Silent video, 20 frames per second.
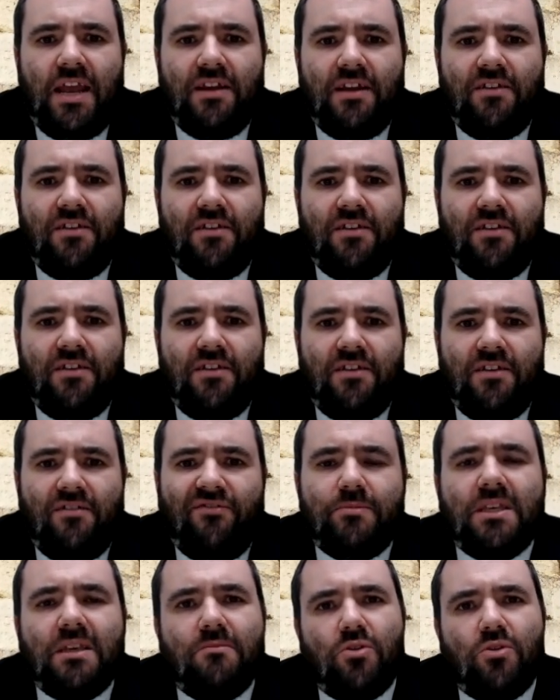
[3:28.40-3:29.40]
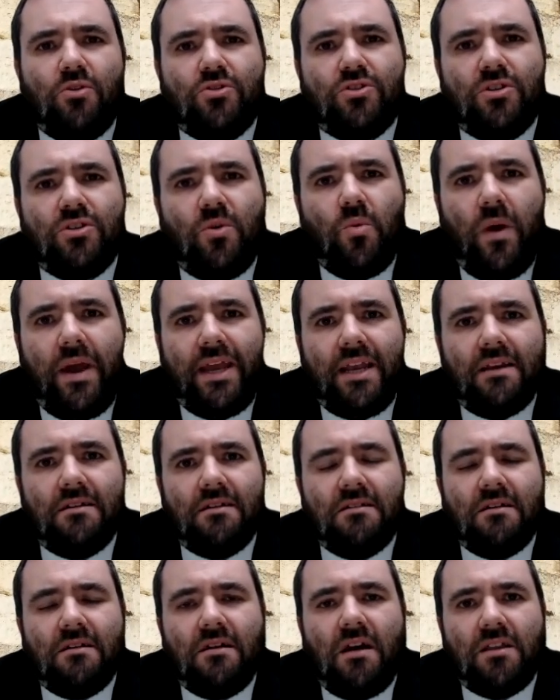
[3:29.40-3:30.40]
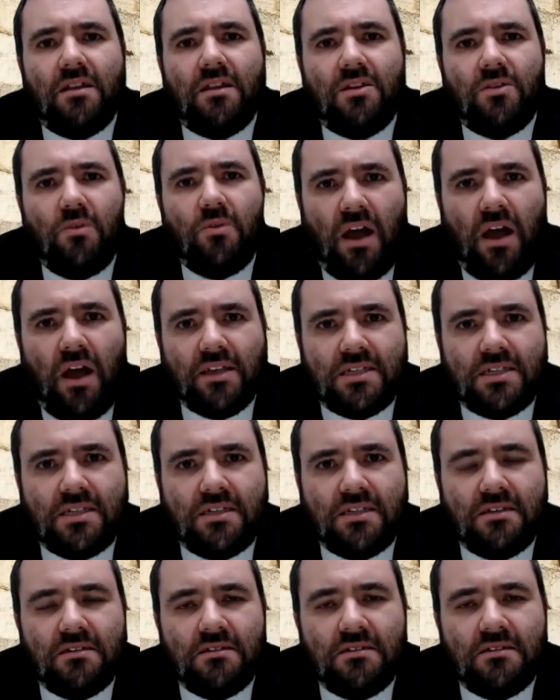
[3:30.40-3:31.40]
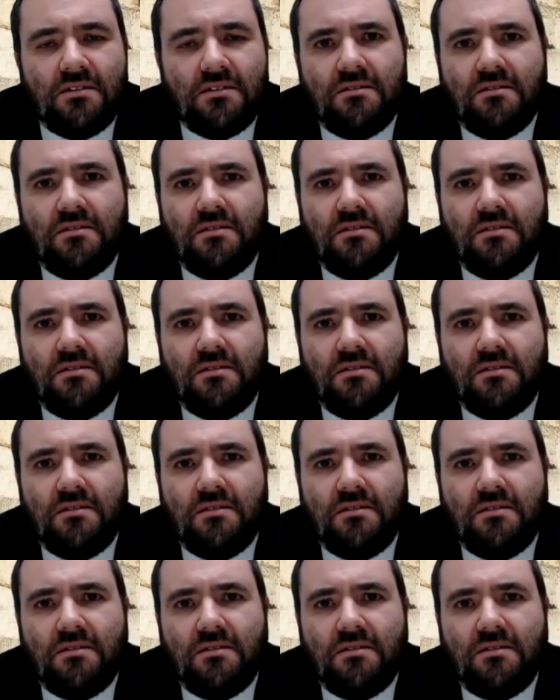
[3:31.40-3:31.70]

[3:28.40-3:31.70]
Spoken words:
and flips the emotional weight onto us.